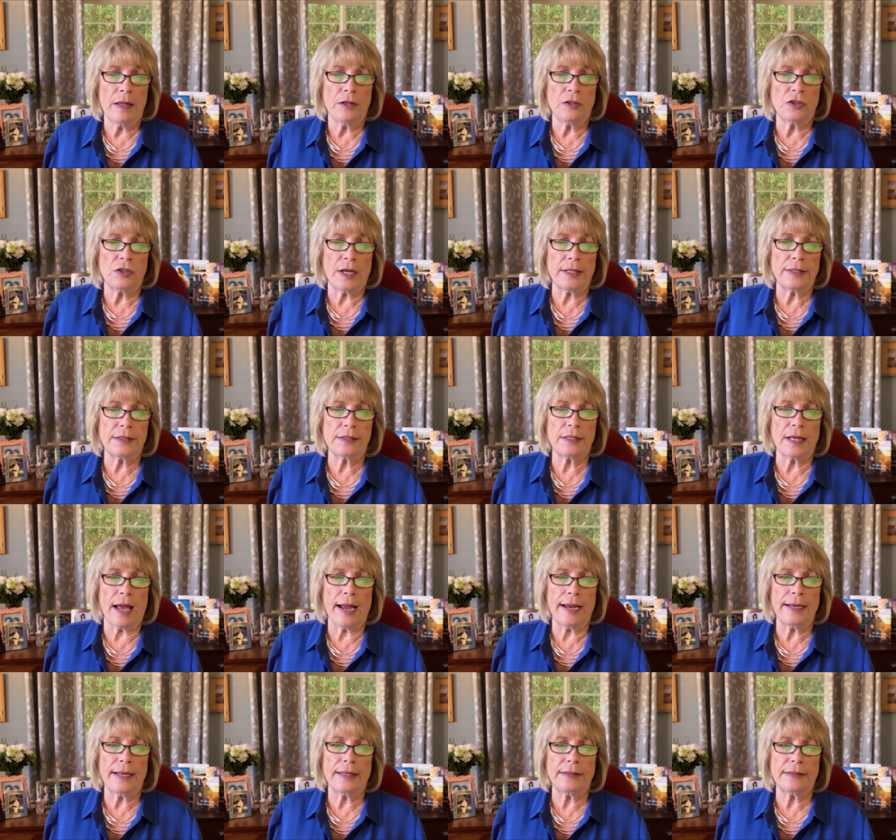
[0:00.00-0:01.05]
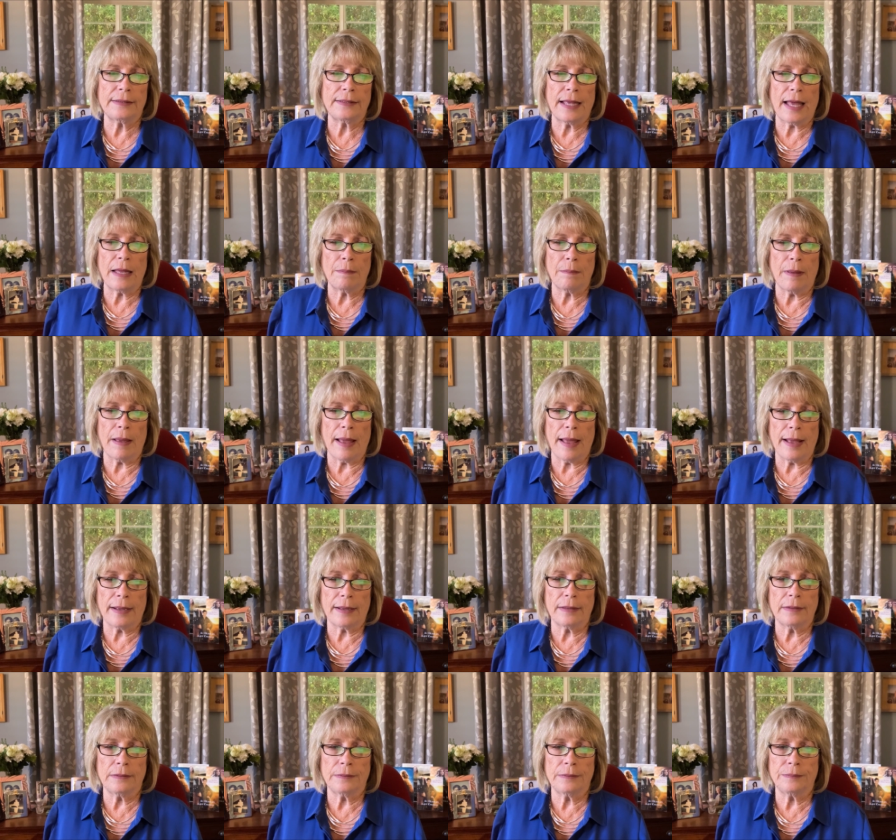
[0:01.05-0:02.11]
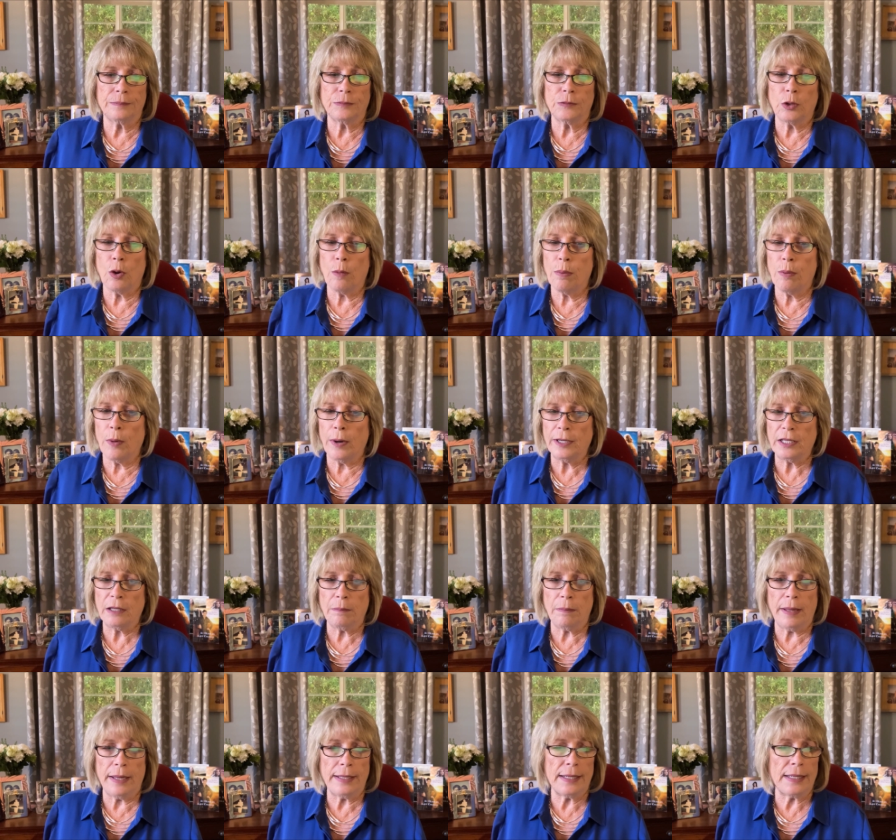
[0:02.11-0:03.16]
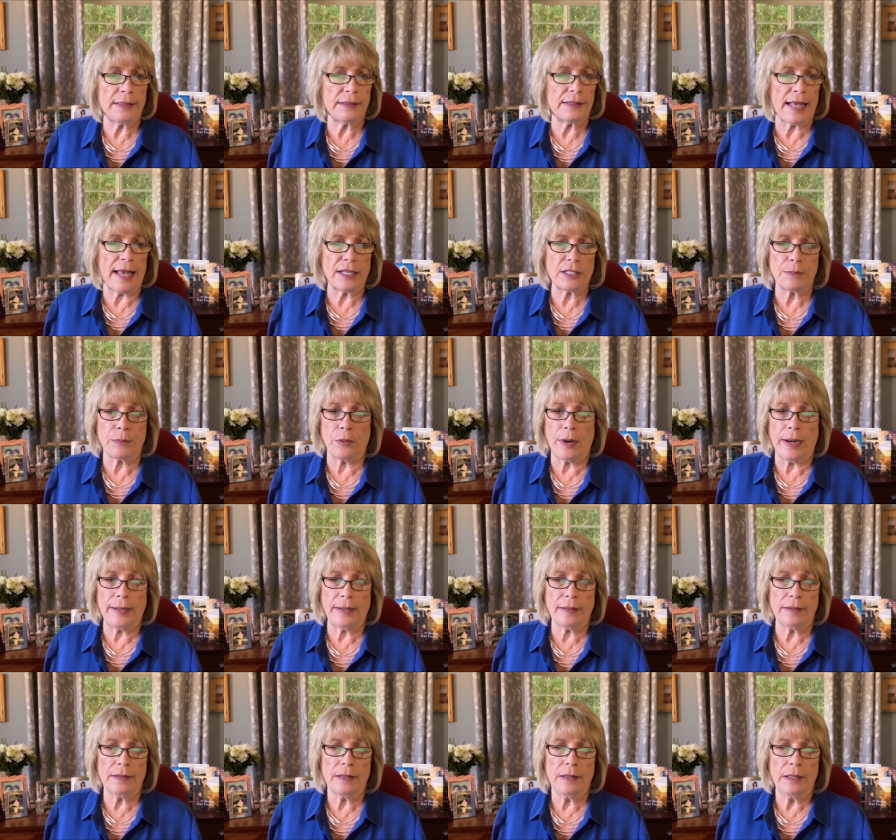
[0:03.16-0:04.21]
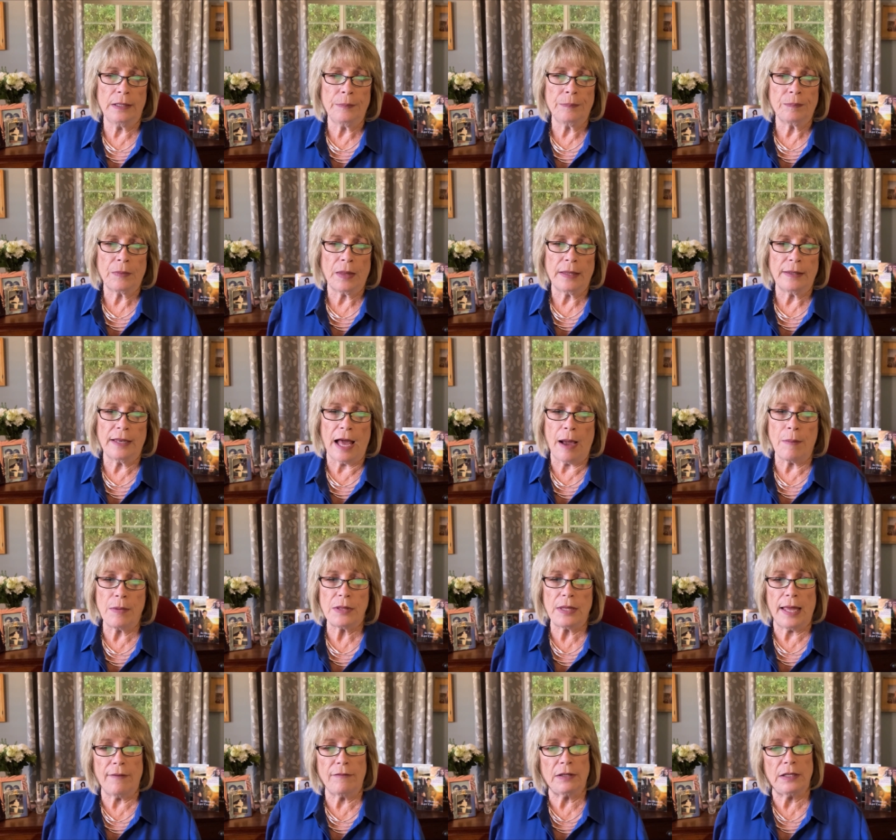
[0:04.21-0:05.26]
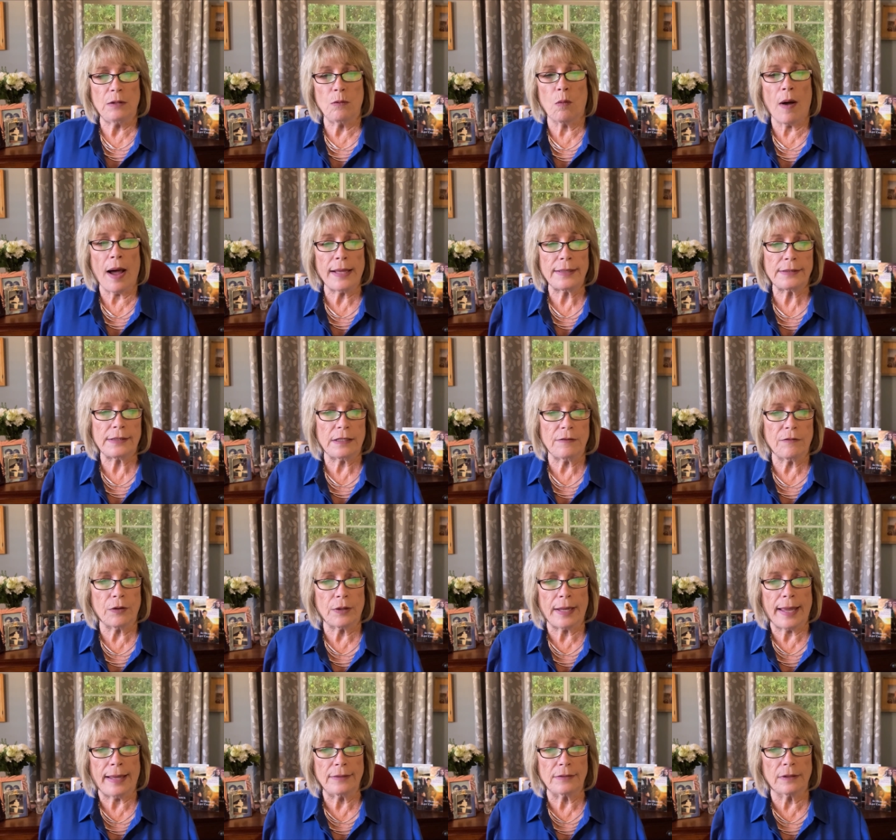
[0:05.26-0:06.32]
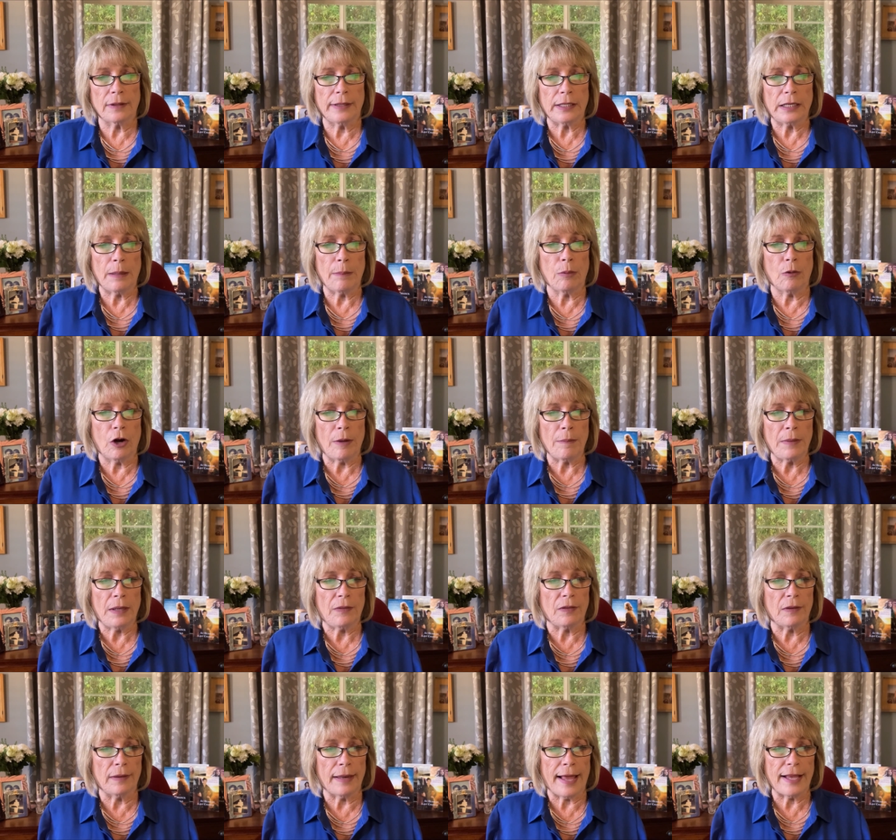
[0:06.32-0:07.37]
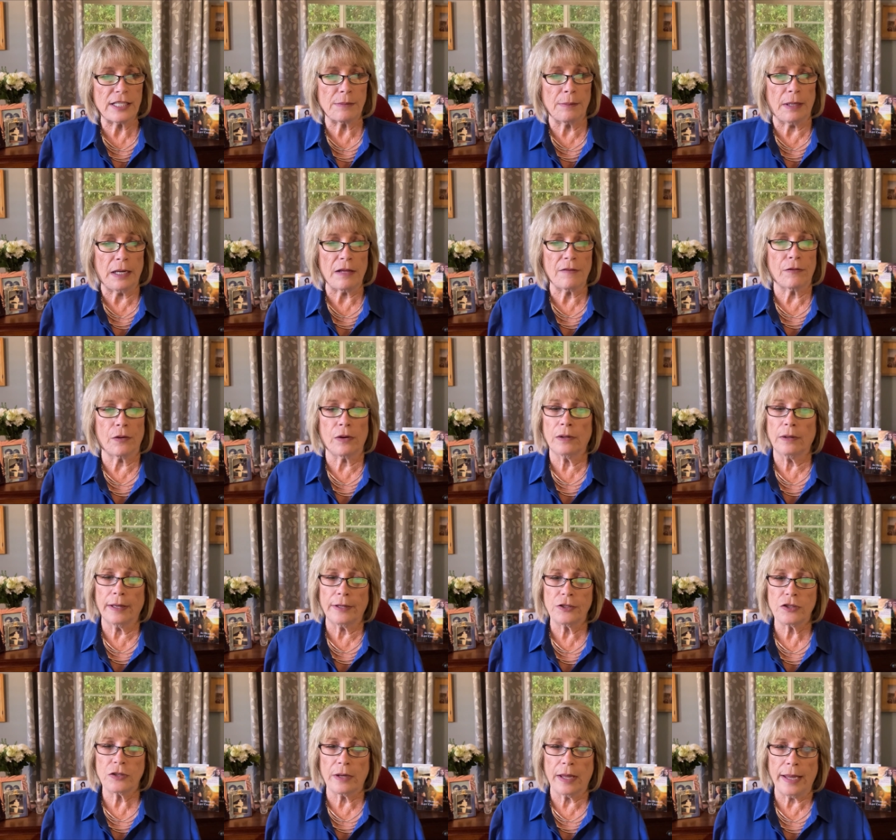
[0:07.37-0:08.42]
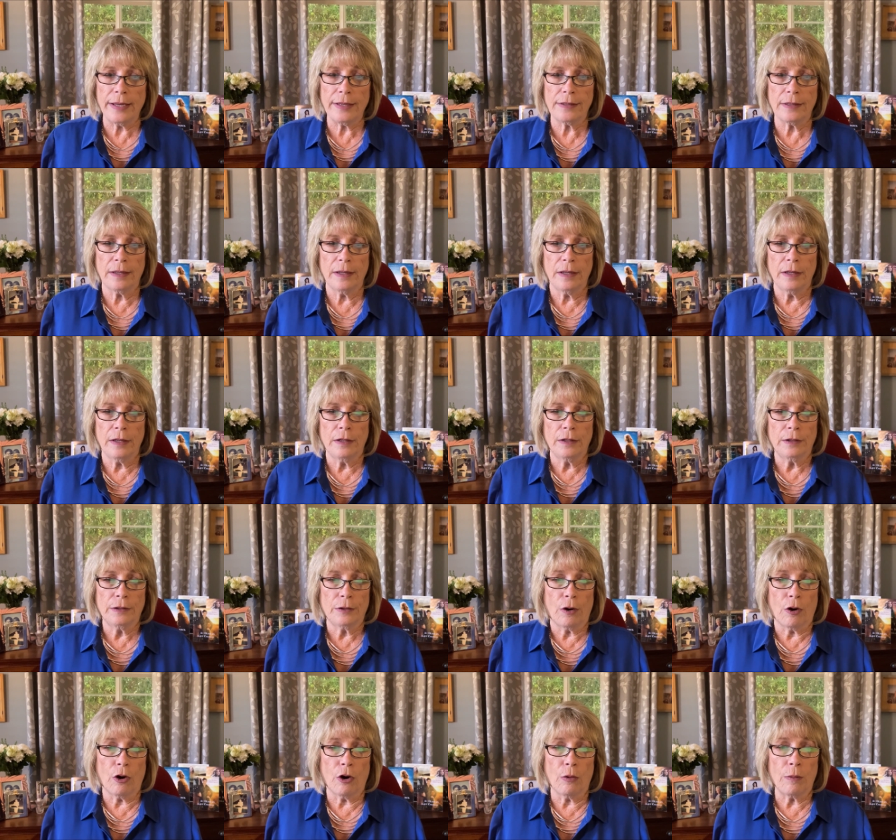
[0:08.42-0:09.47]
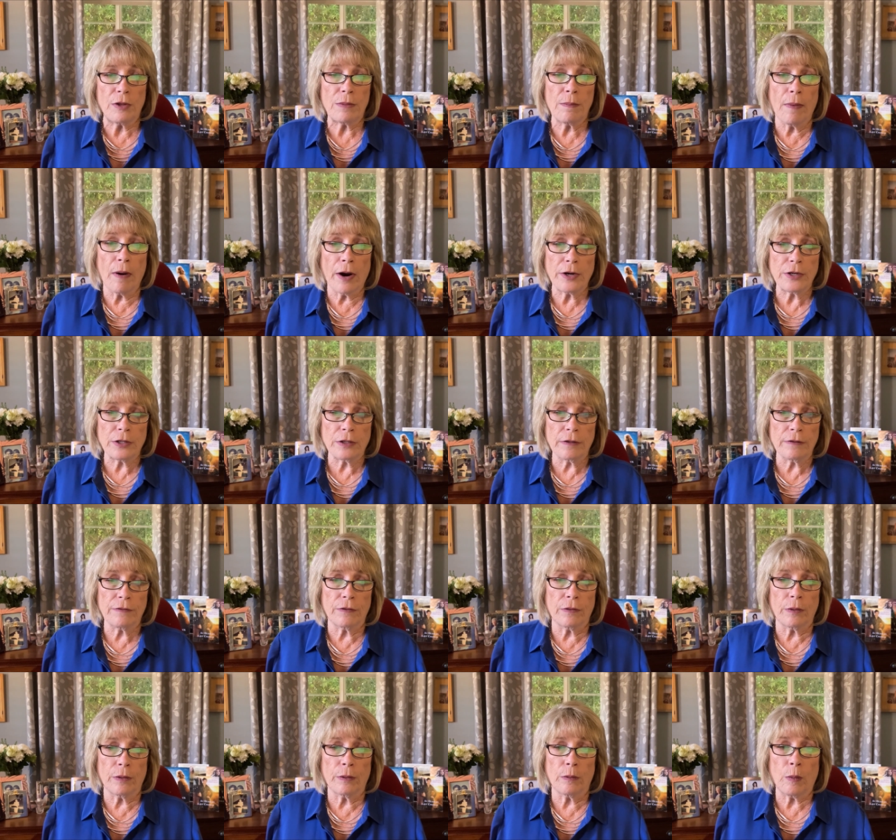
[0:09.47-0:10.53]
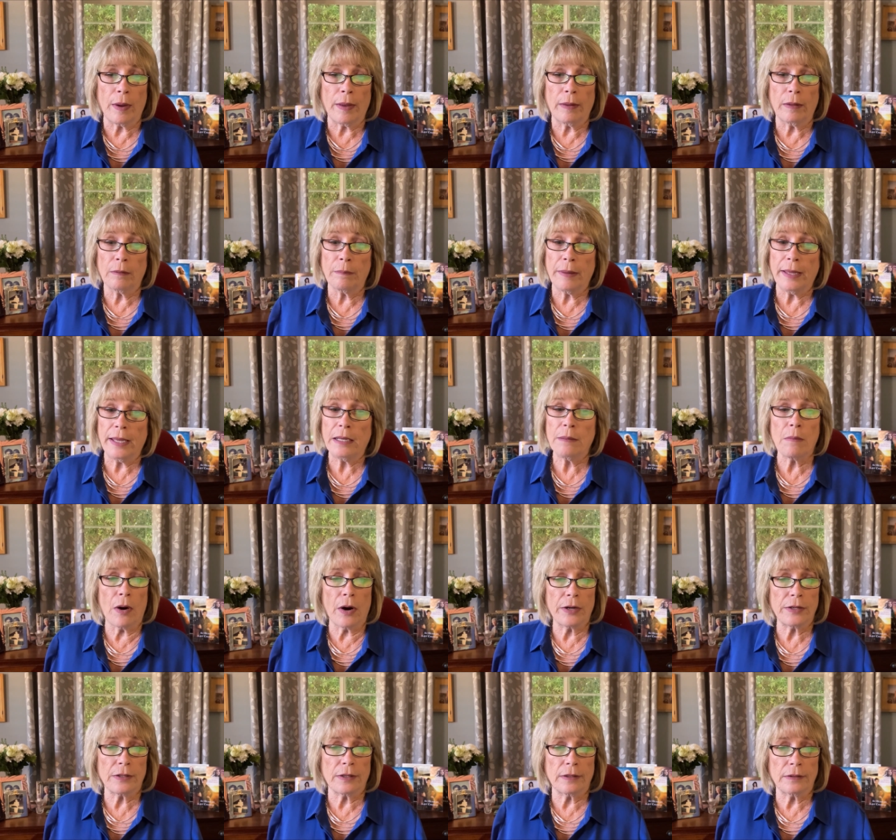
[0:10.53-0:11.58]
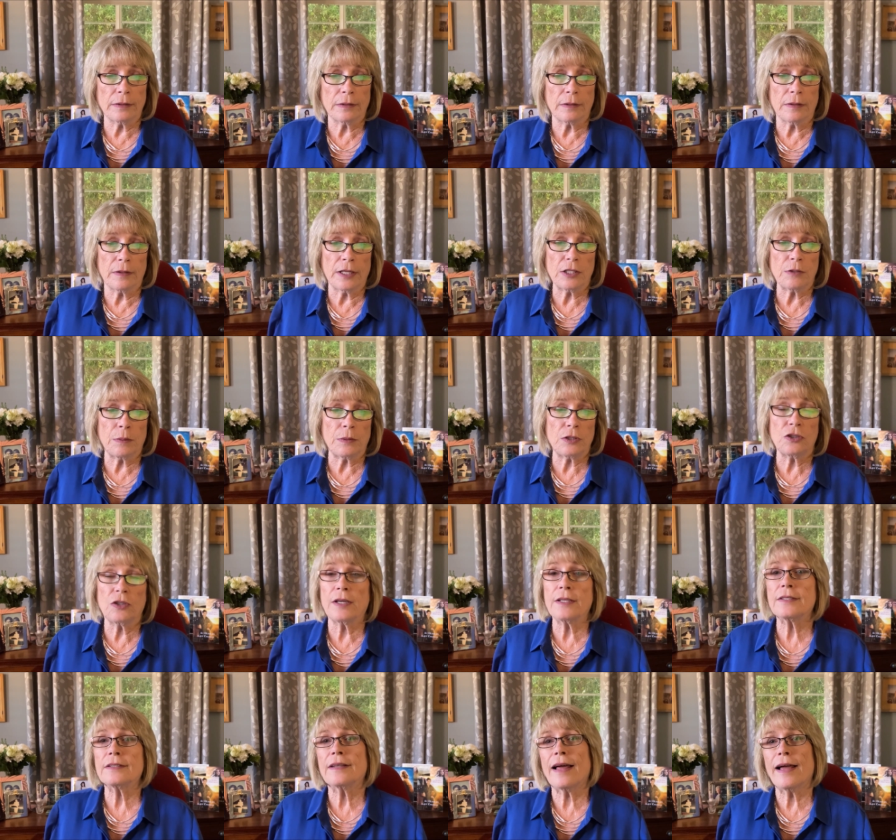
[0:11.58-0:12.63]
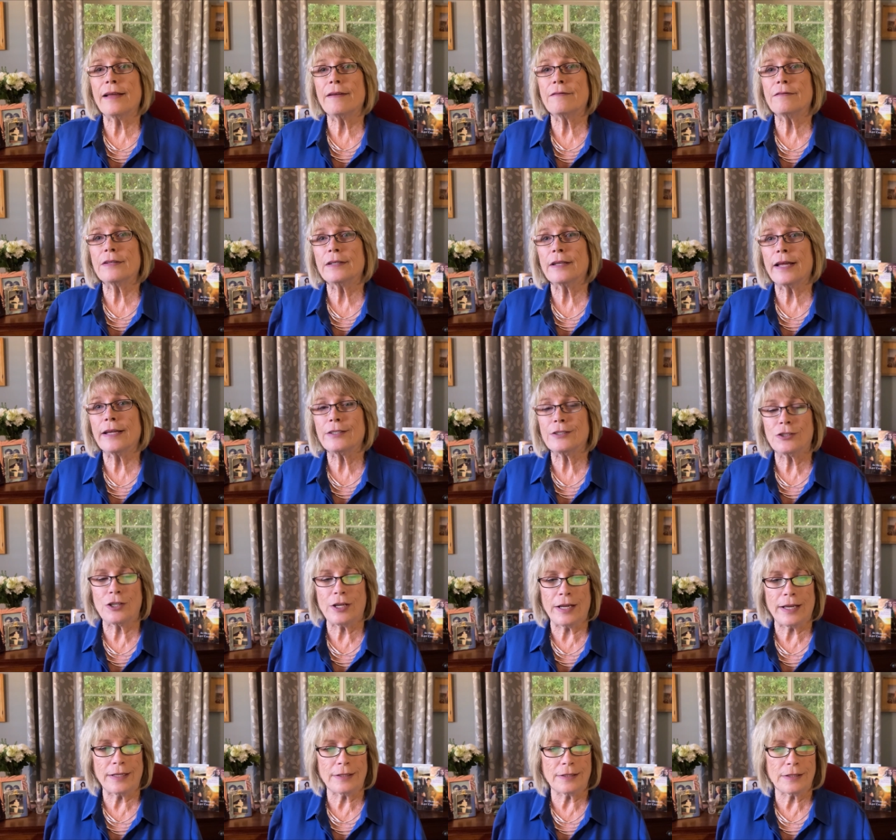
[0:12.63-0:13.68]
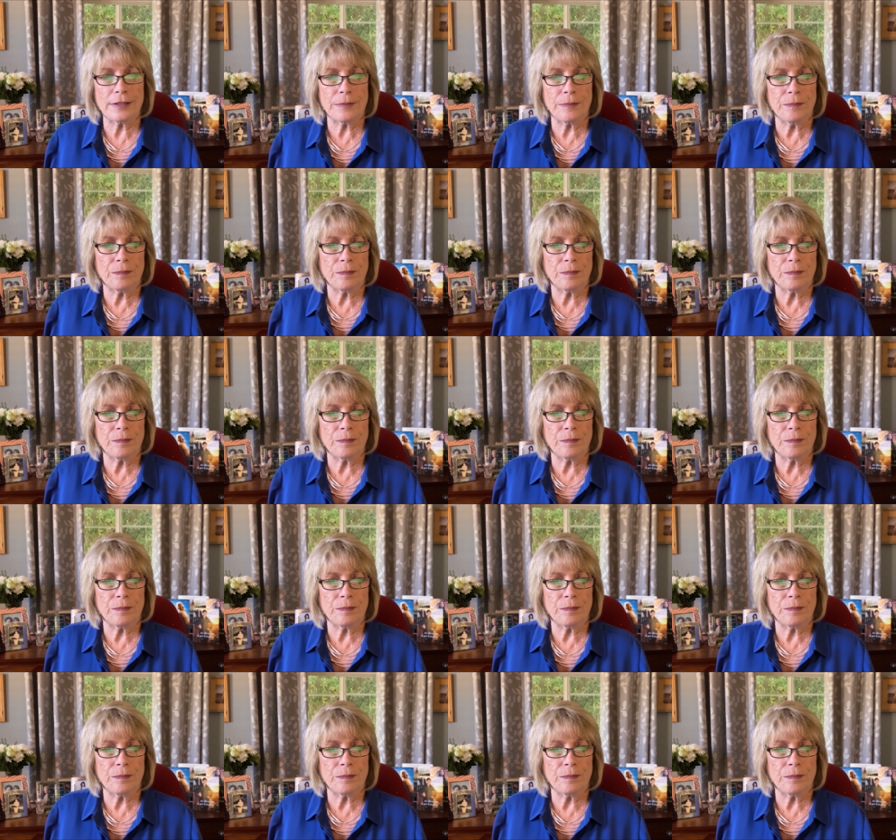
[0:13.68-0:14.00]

Jess sighed and sat back. No point in being exasperated. Not with Evelyn Watson for canceling an appointment at the last minute for a lunch date, or with Marta for, well, being Marta. This was just life and last chance.